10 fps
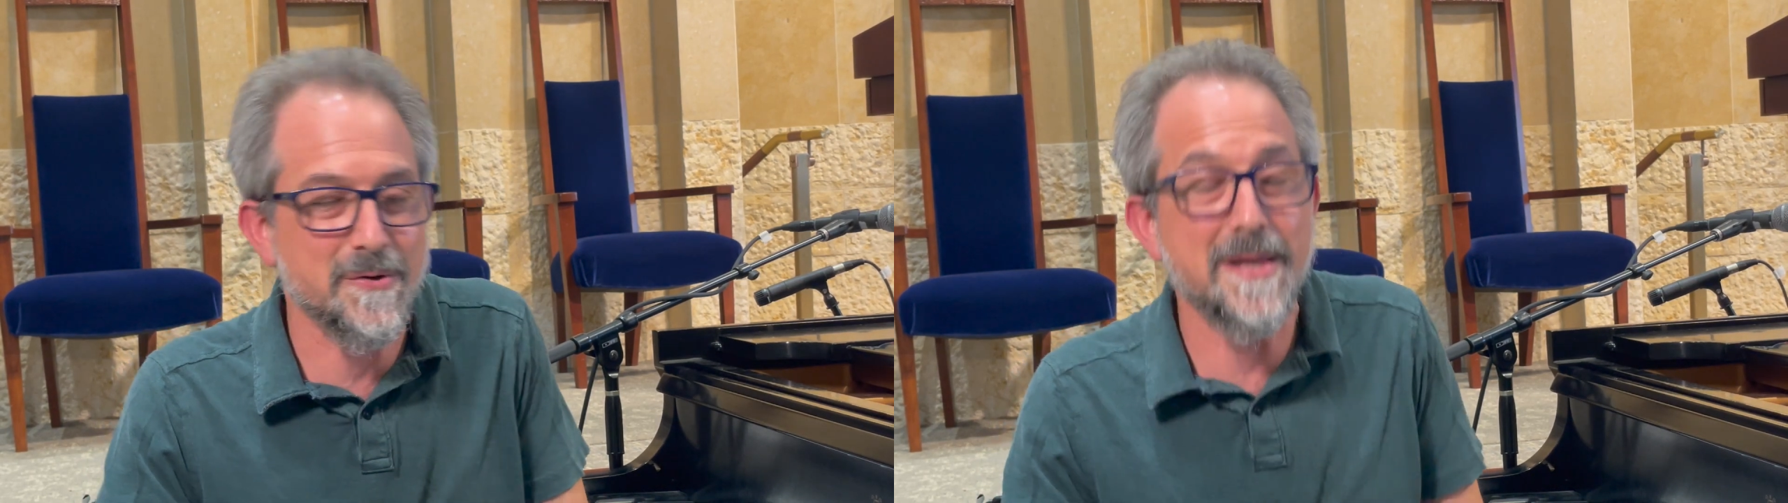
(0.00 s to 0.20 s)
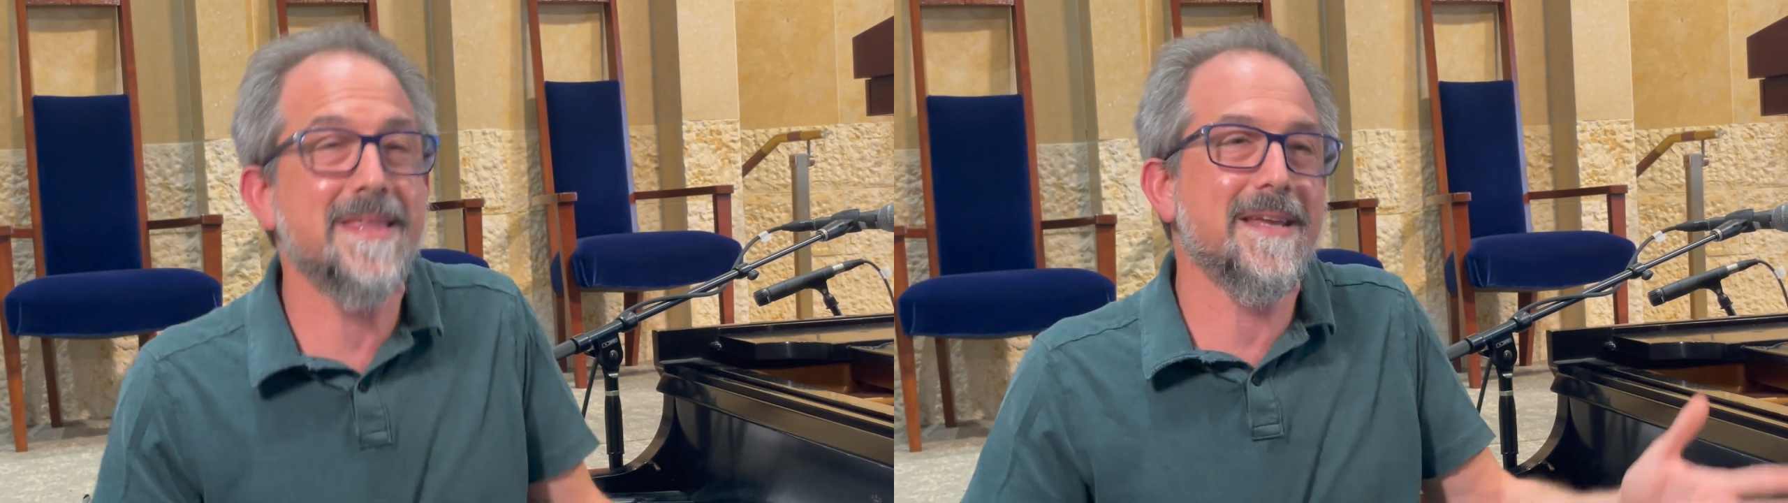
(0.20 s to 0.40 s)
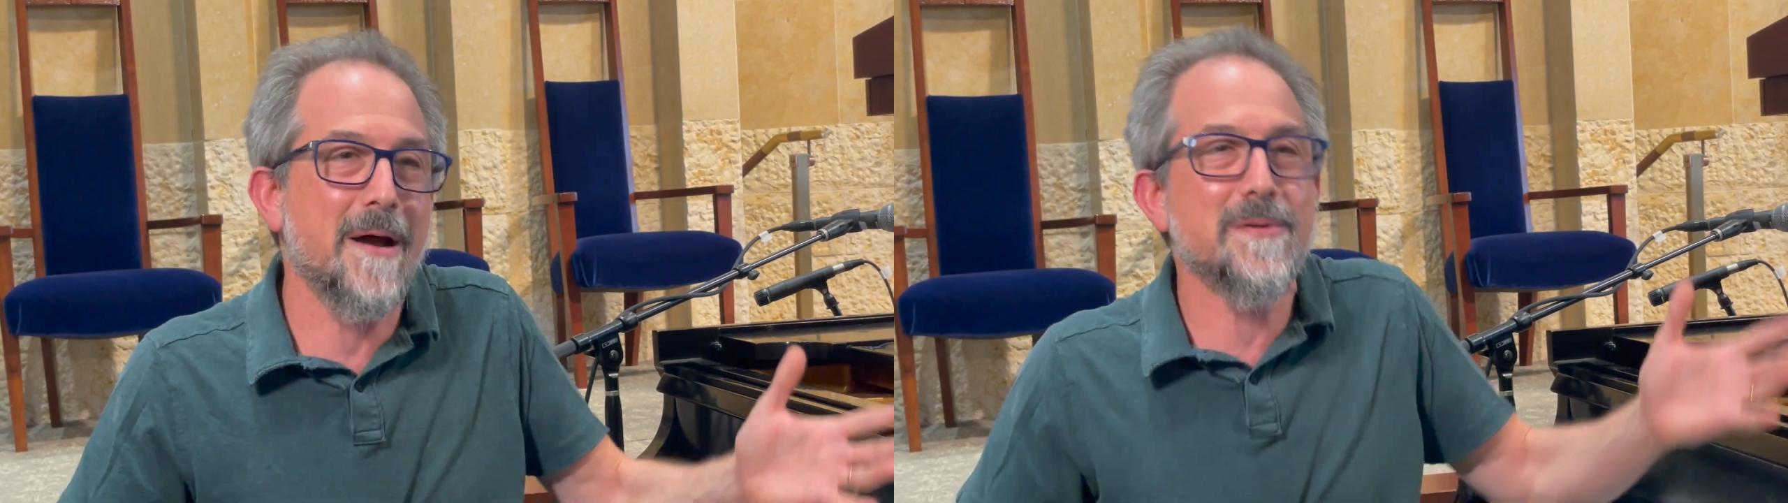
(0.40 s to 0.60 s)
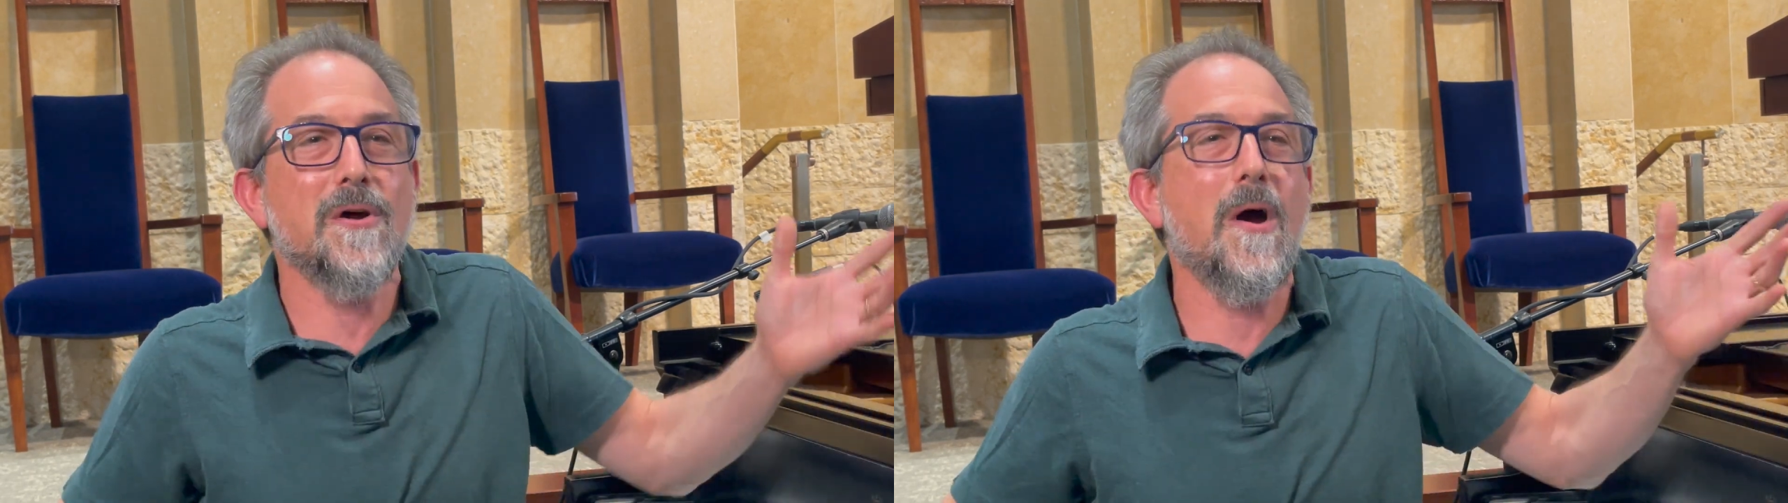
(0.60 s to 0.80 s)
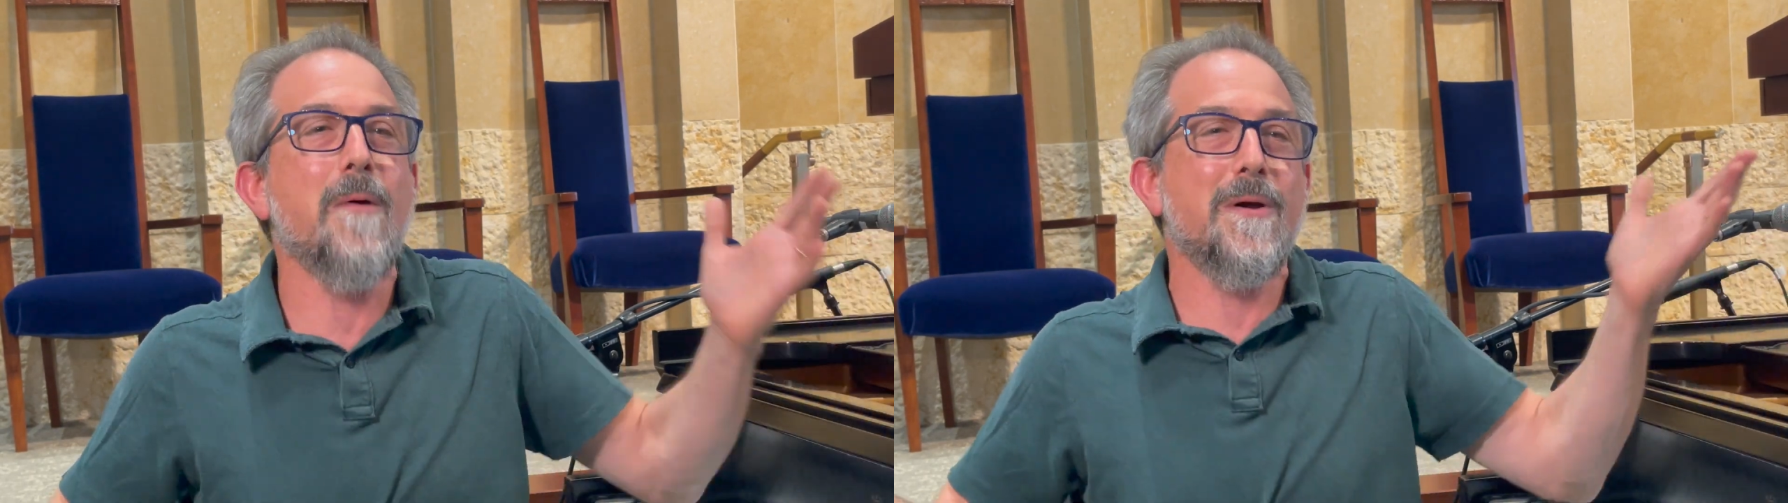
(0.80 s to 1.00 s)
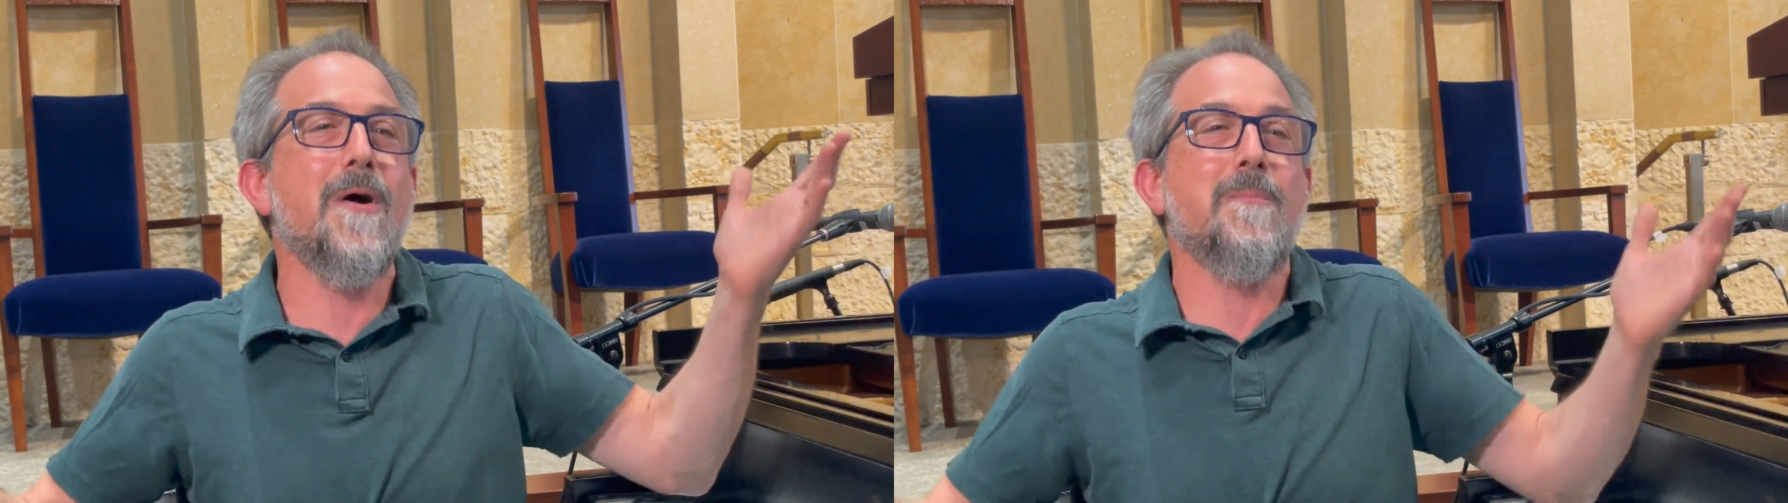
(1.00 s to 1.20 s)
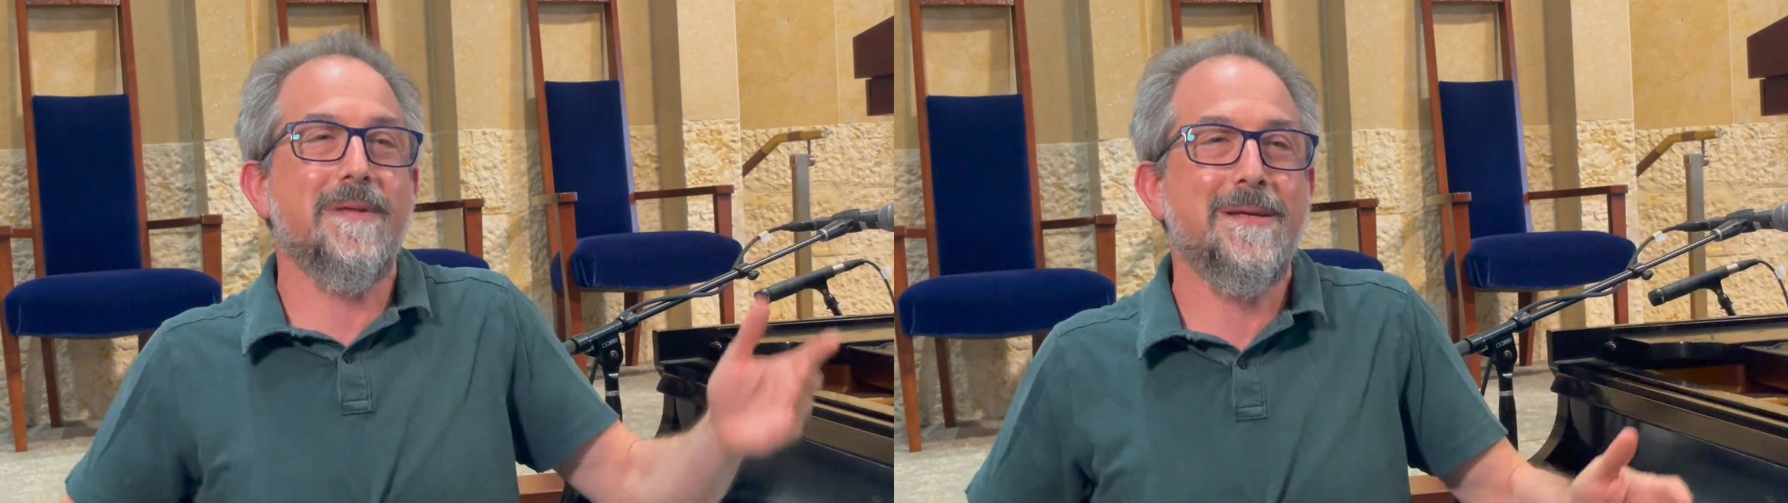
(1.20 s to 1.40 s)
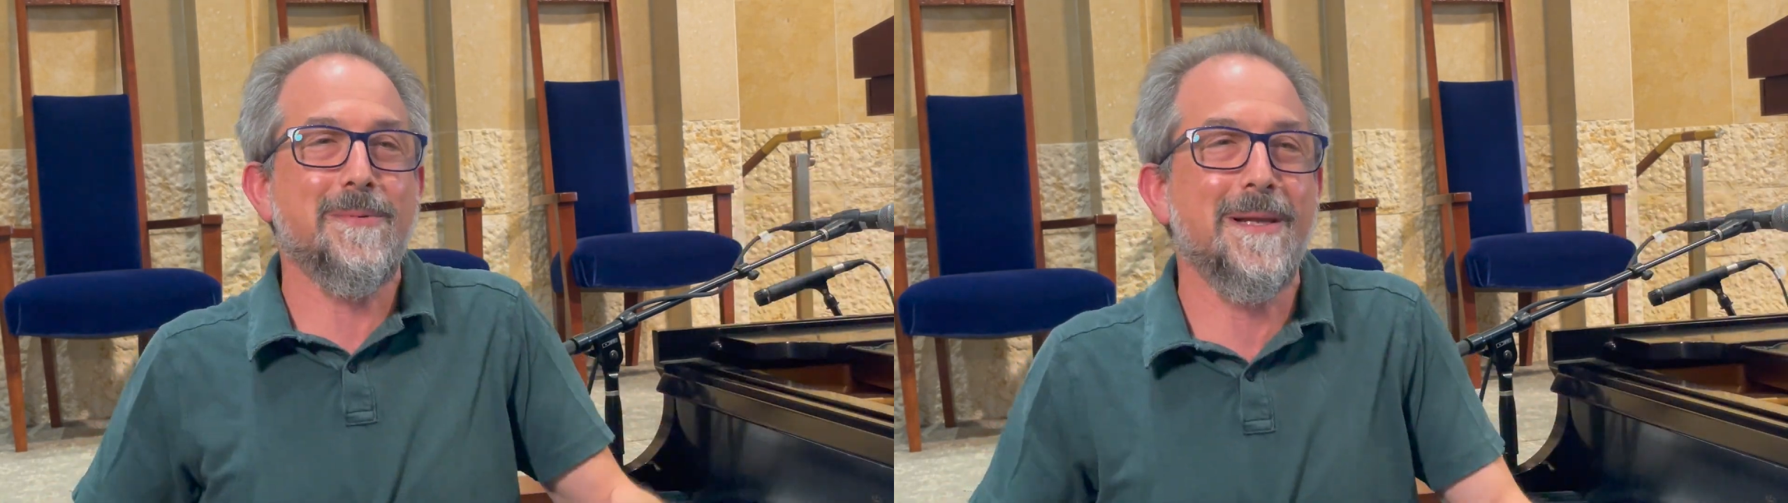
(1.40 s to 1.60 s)
So I think I would hope
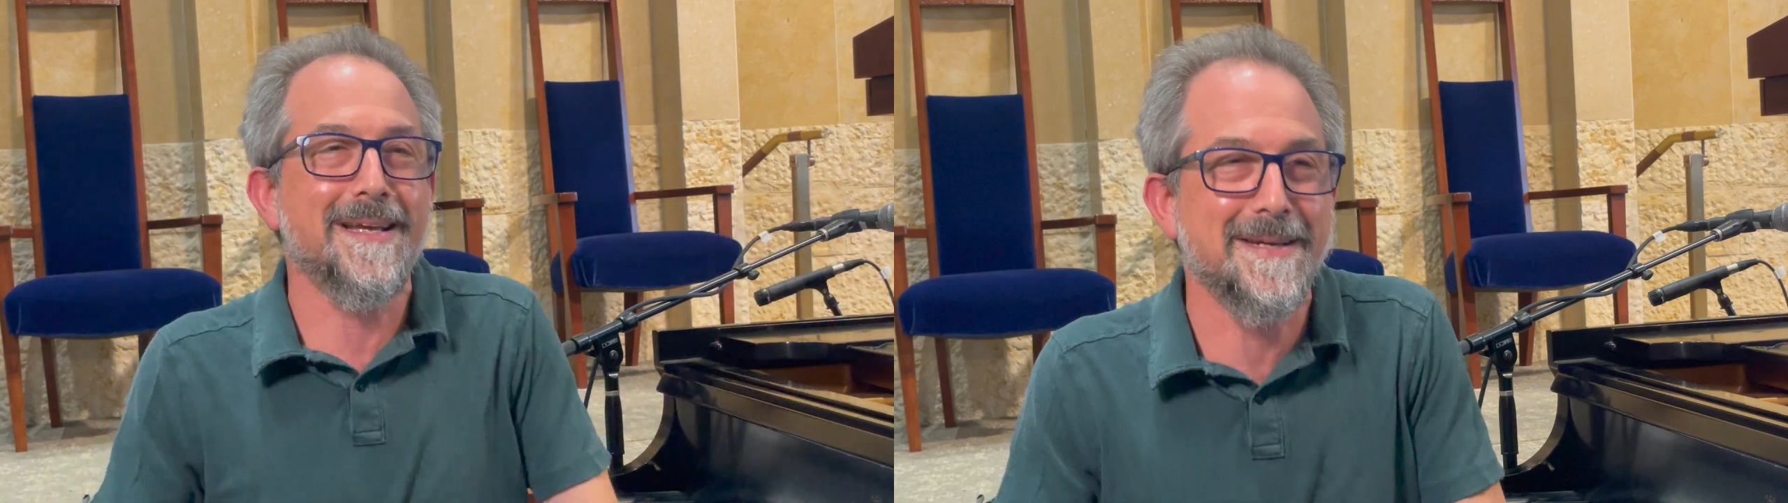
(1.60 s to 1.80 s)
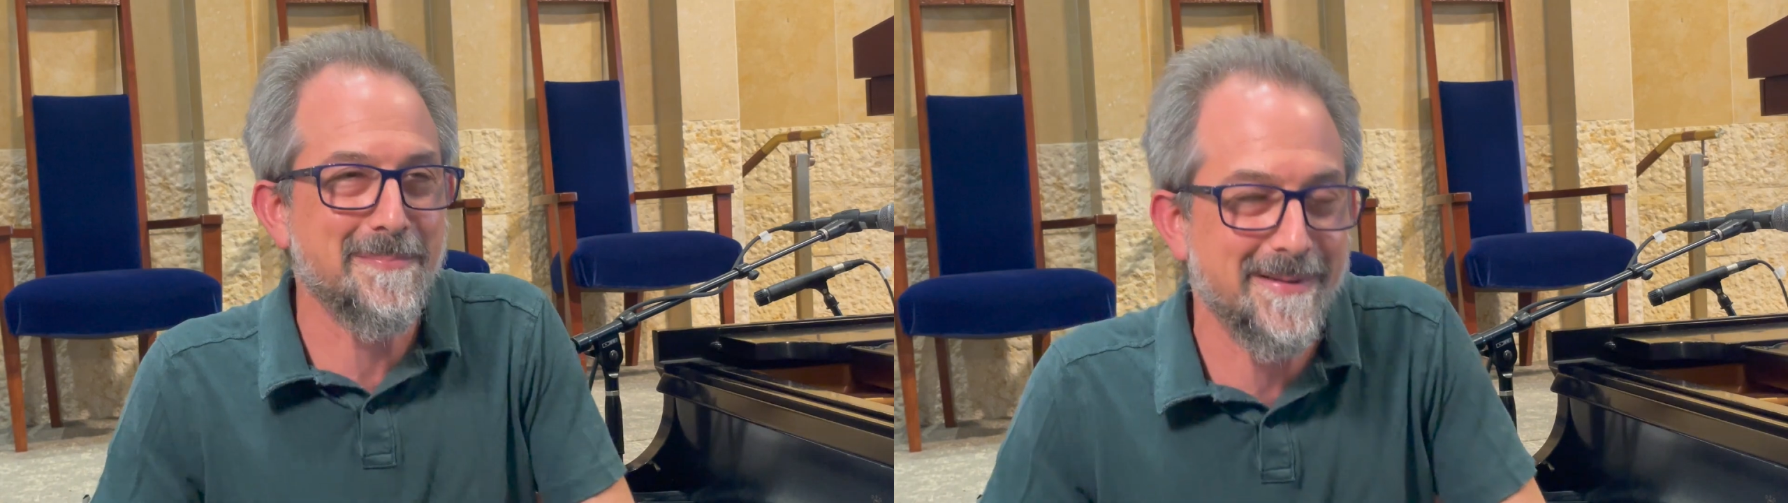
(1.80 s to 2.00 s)
that he would like it,